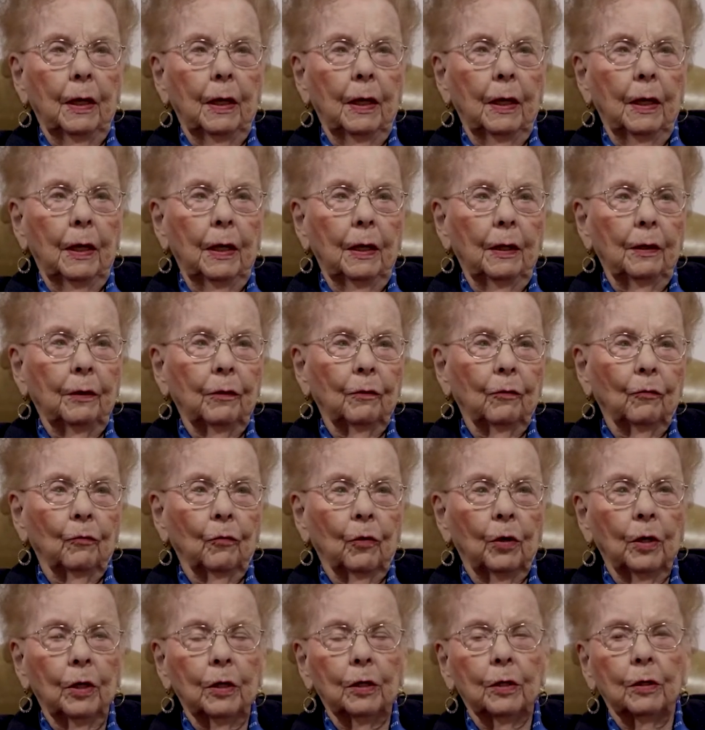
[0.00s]
and
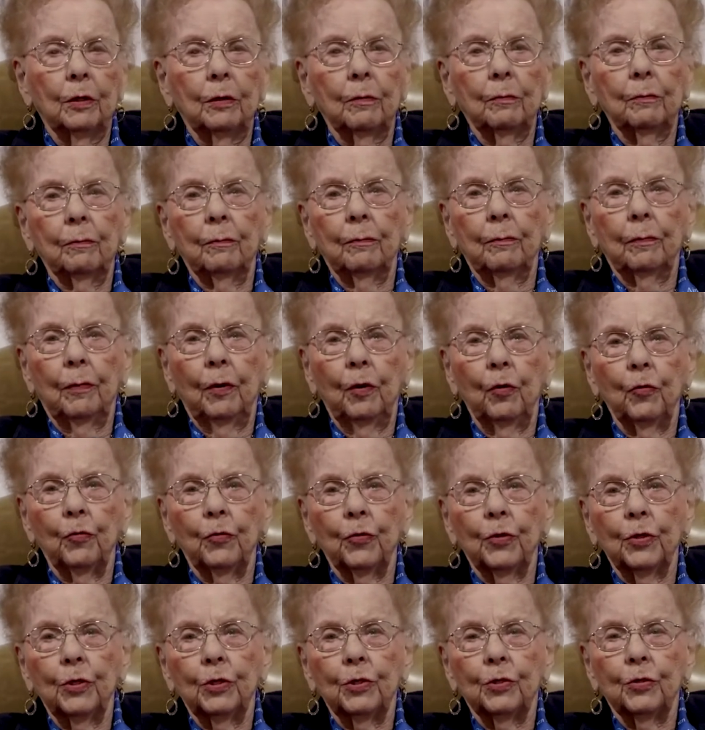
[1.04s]
running both
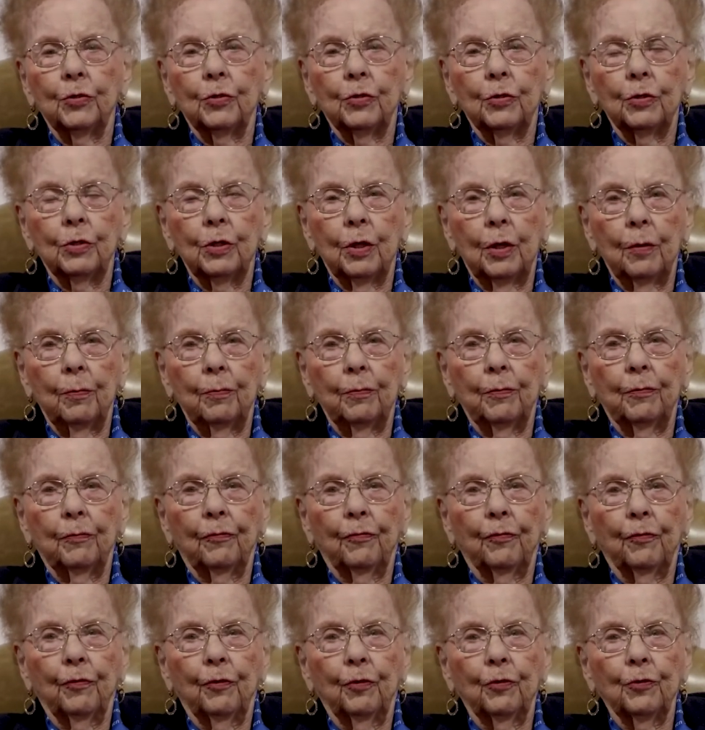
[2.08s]
engines up to
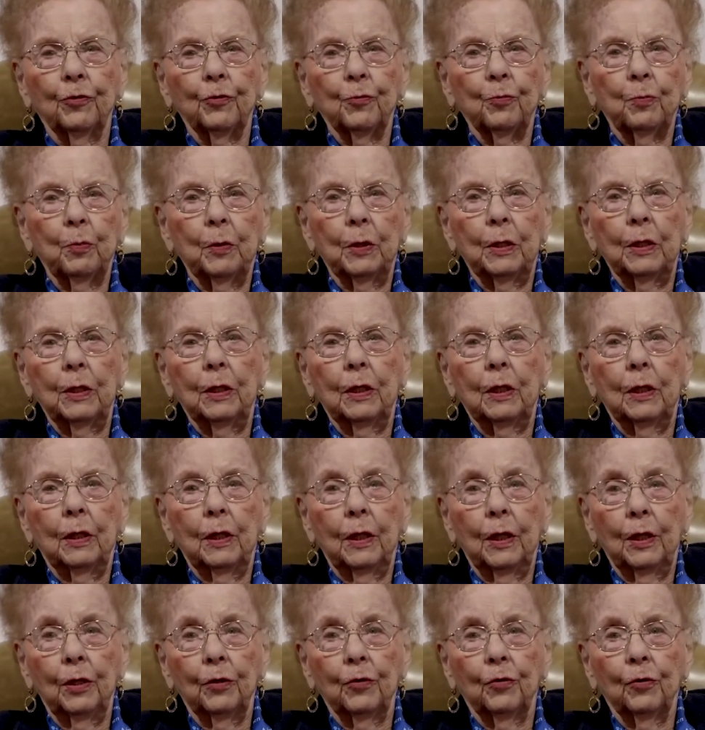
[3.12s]
full speed and
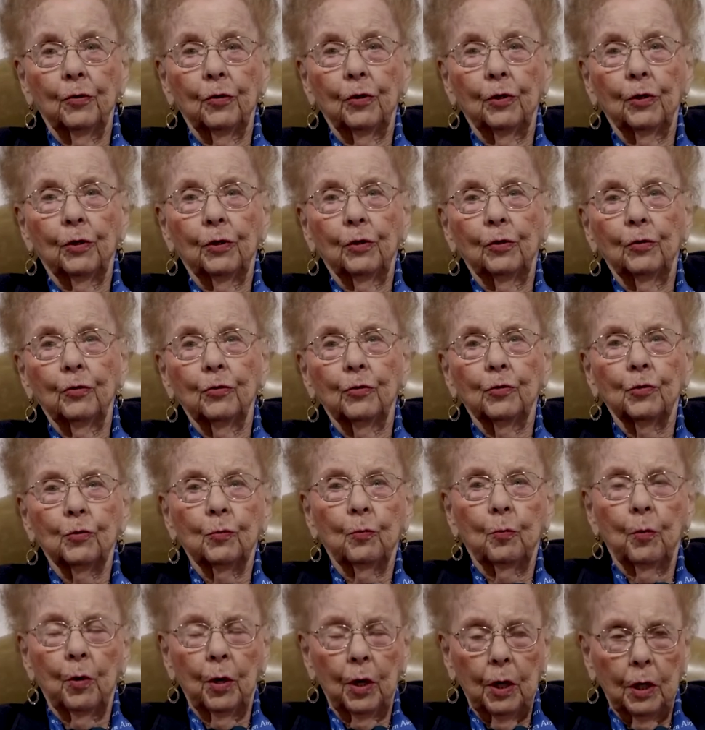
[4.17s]
then turning loose the
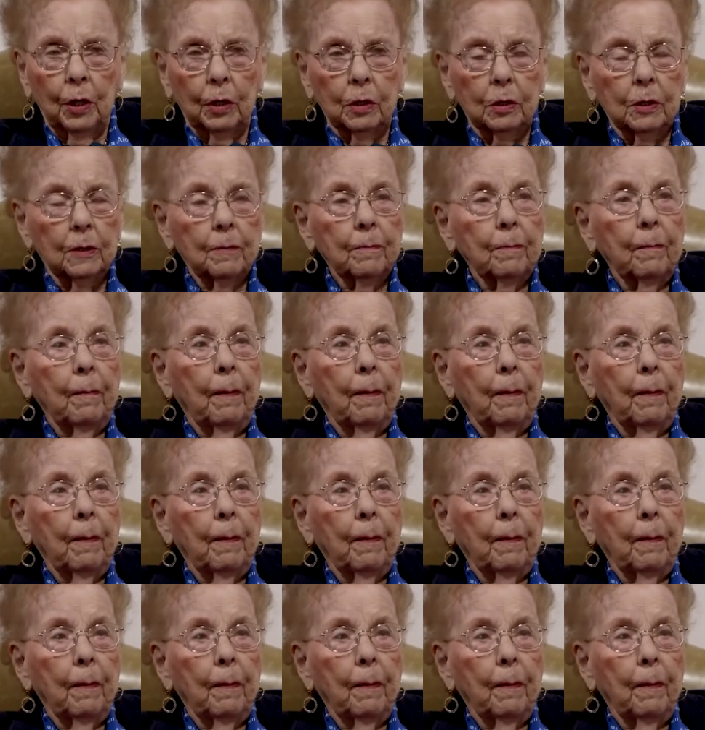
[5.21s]
brakes.